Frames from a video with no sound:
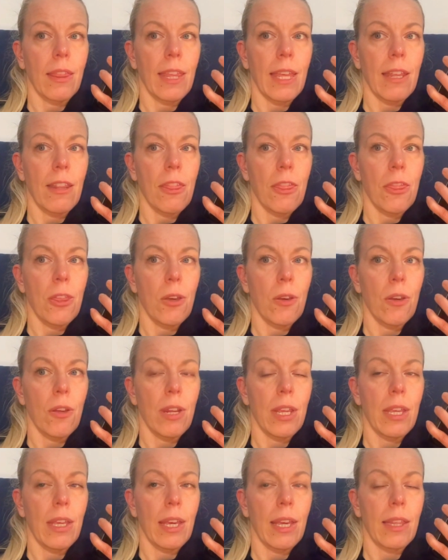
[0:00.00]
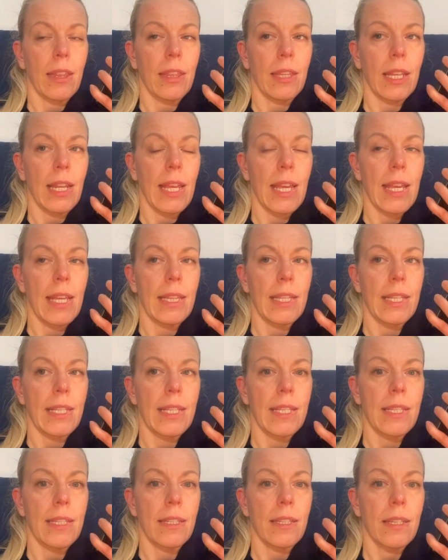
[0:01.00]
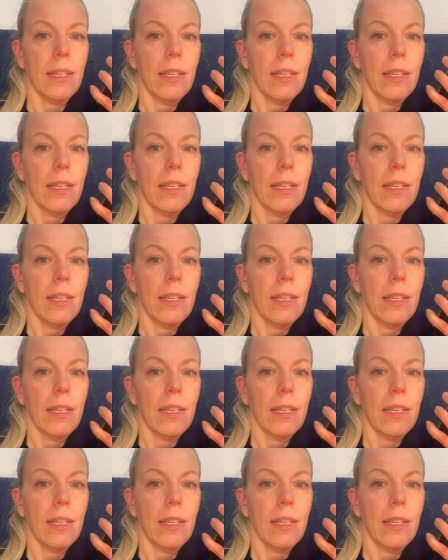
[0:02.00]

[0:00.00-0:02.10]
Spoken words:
10:30 at the latest.